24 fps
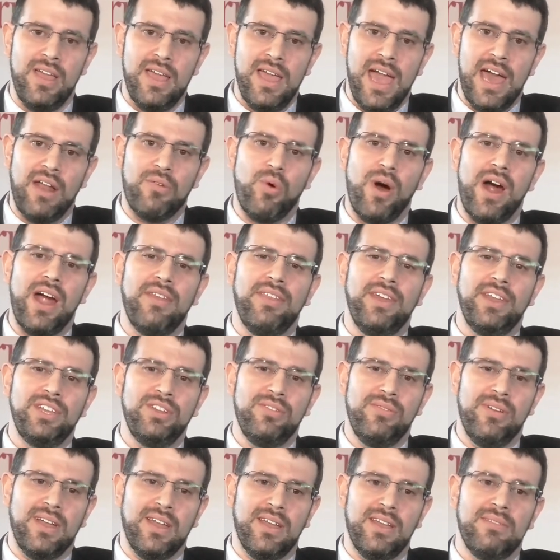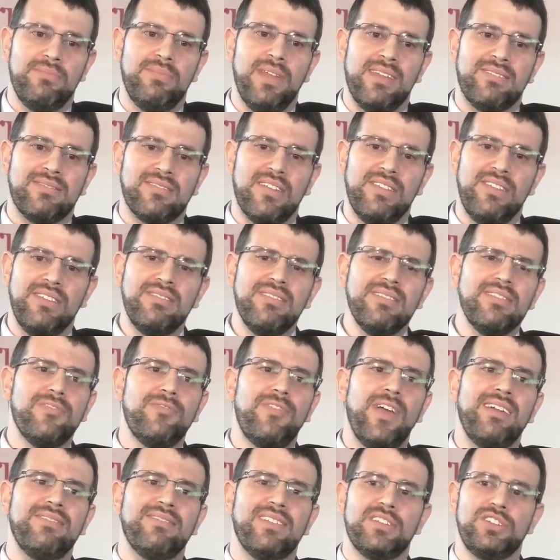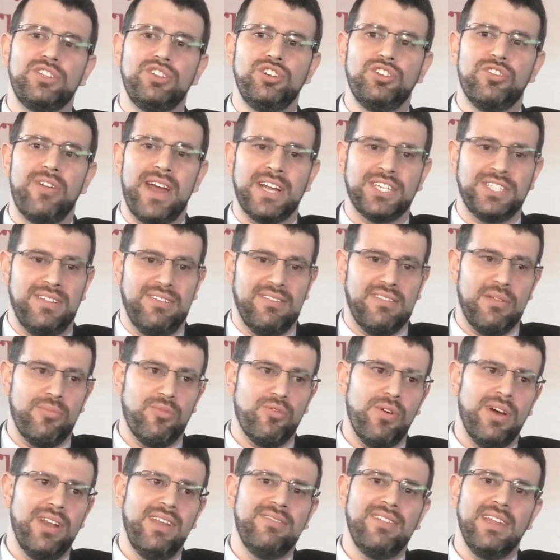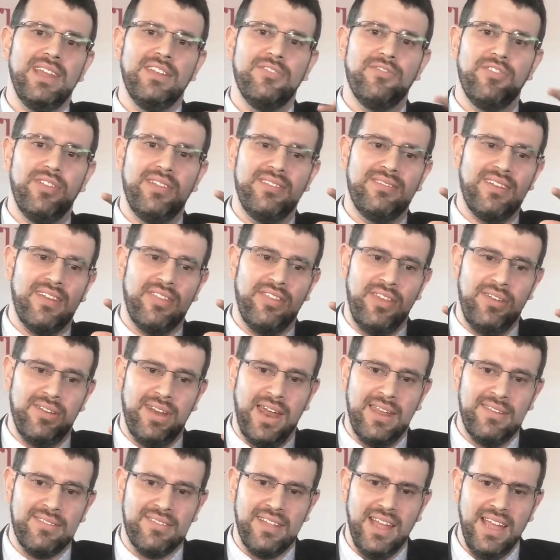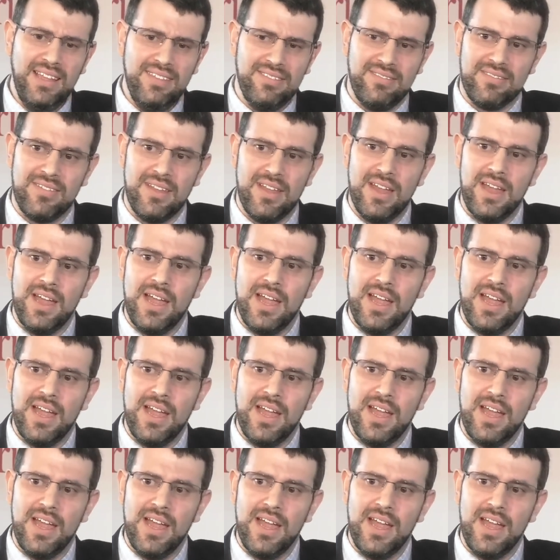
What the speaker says: And why are they doing it? So this is facing two directions. Number one is influencing the United States.